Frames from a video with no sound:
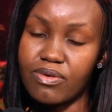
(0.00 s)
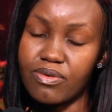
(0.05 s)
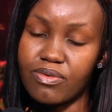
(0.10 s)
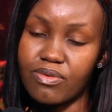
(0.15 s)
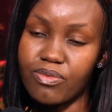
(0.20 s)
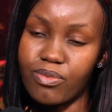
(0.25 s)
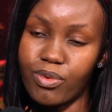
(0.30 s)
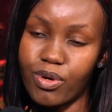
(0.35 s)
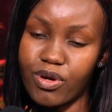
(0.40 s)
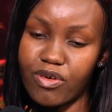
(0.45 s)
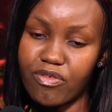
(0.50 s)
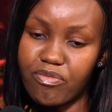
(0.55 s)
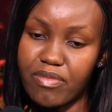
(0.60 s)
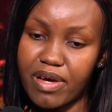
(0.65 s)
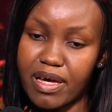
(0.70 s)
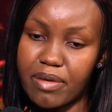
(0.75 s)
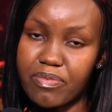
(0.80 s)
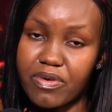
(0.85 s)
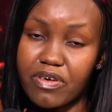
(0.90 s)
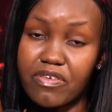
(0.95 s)
one of
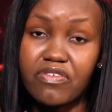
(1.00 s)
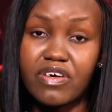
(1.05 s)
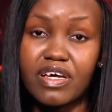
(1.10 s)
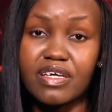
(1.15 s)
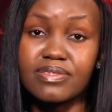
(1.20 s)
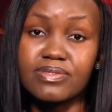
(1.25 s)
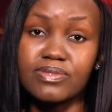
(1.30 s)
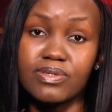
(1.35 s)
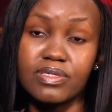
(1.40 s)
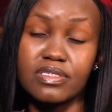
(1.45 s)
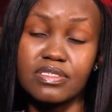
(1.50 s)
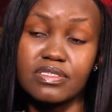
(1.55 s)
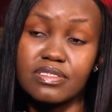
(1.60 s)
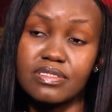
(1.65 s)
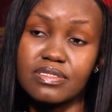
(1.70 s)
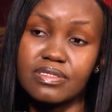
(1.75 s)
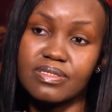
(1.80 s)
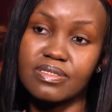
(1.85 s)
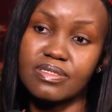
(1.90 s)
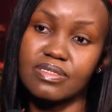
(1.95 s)
my
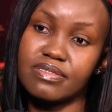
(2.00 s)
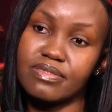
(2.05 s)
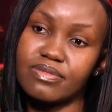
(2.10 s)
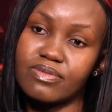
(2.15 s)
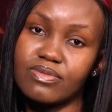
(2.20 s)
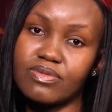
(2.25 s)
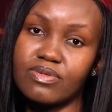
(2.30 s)
professors